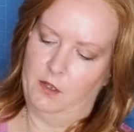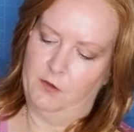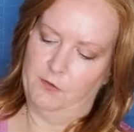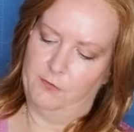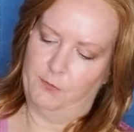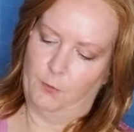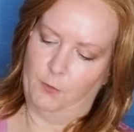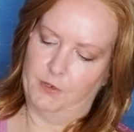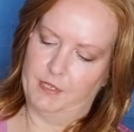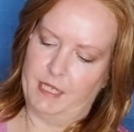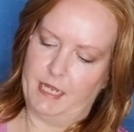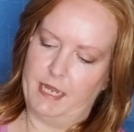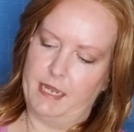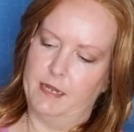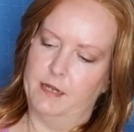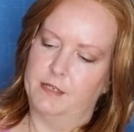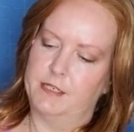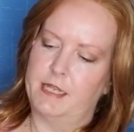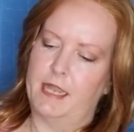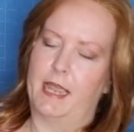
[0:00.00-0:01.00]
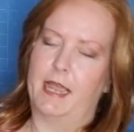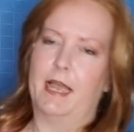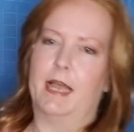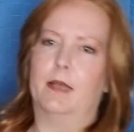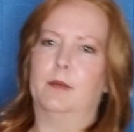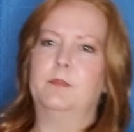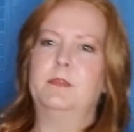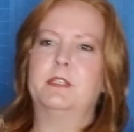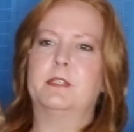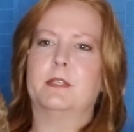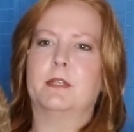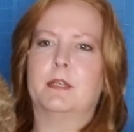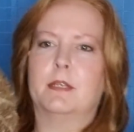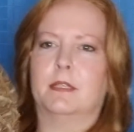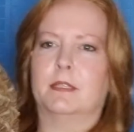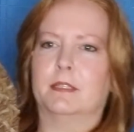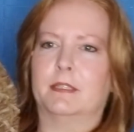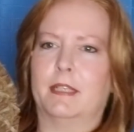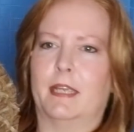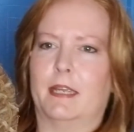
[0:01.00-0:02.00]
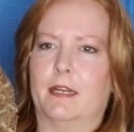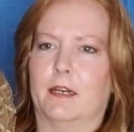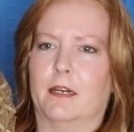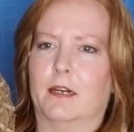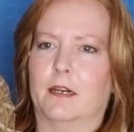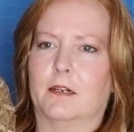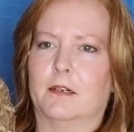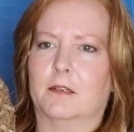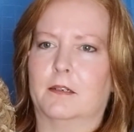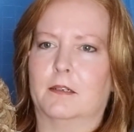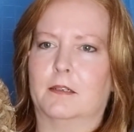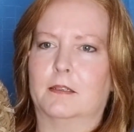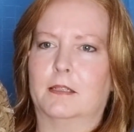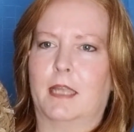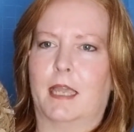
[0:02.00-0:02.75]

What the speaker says: For the ear tabs, they are